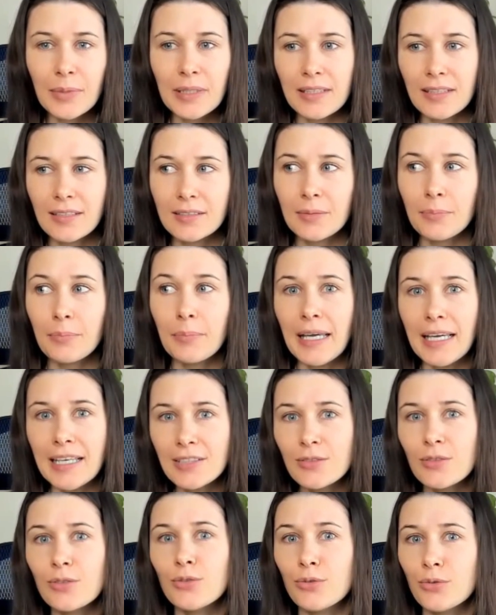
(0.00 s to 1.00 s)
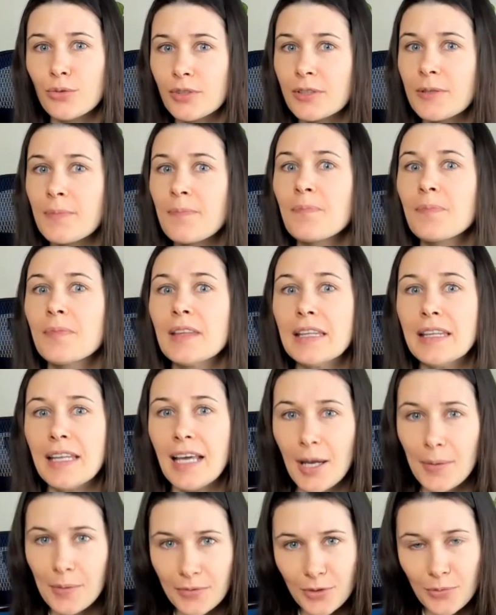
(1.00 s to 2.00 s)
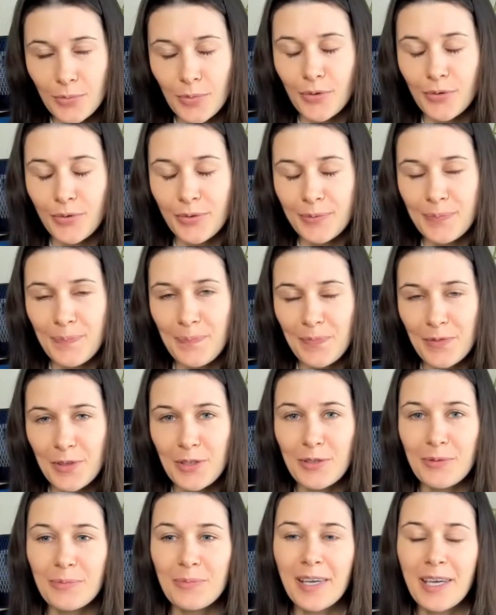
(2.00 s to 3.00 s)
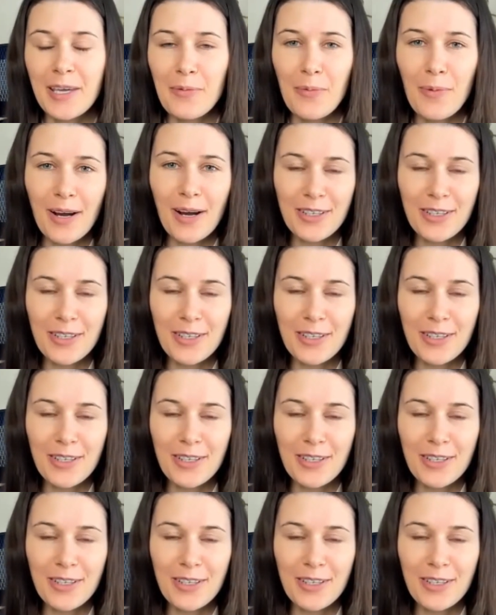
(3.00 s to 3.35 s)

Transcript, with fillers: but it's based on your time of birth. So keep